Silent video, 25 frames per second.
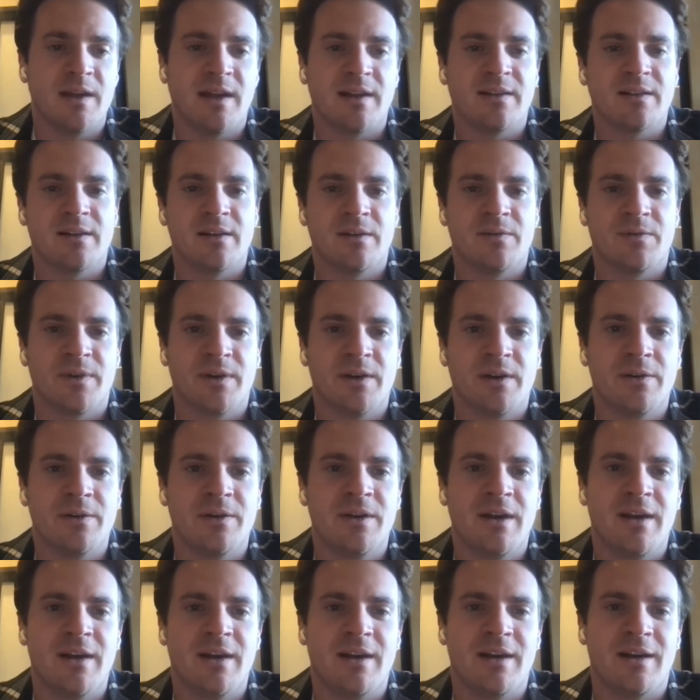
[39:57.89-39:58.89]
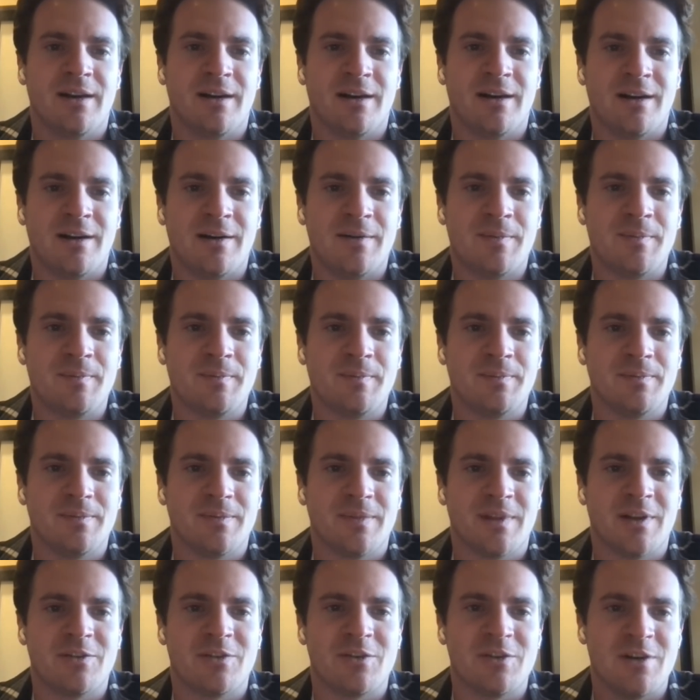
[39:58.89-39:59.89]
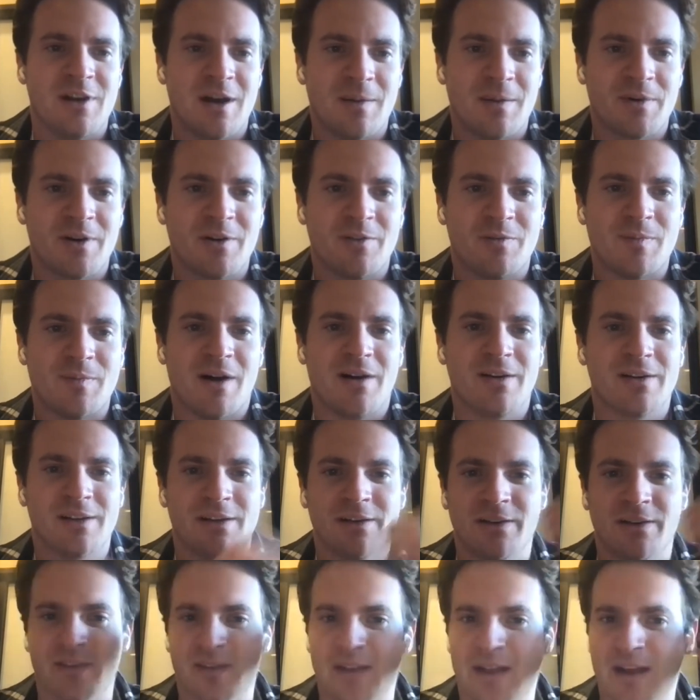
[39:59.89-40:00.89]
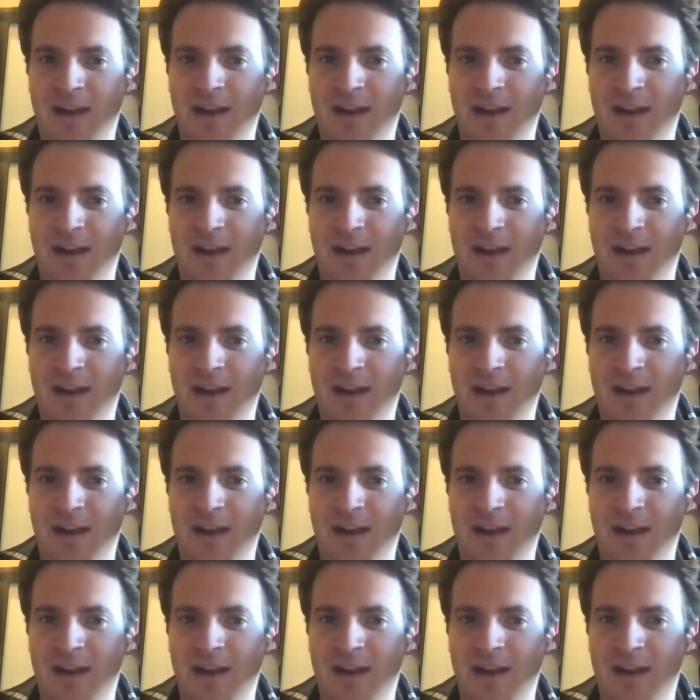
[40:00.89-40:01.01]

that's good for you, there's a number of molecules in that